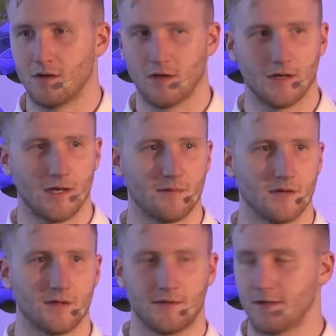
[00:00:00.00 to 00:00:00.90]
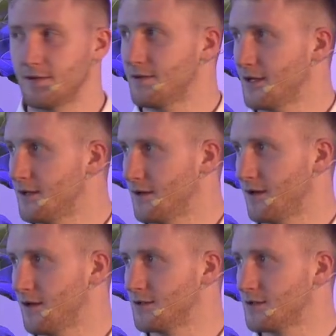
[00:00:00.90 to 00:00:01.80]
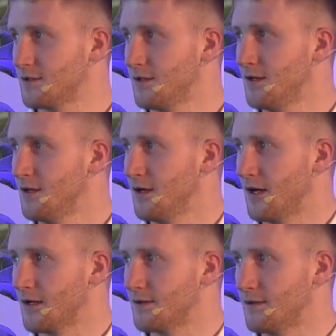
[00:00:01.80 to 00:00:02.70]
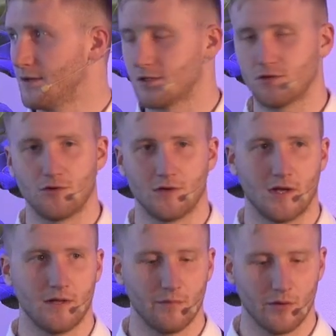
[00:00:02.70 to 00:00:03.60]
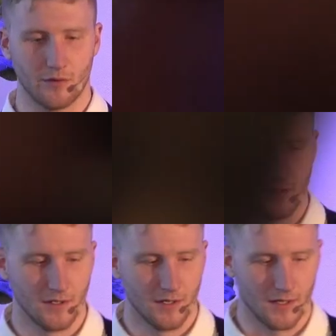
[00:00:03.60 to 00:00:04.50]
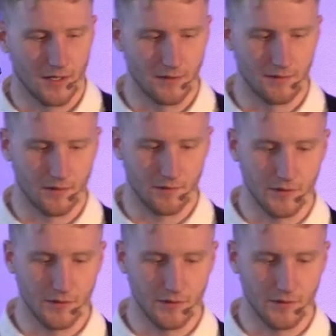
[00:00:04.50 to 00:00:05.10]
am a data analyst at the Estonian Land Board, and I'm here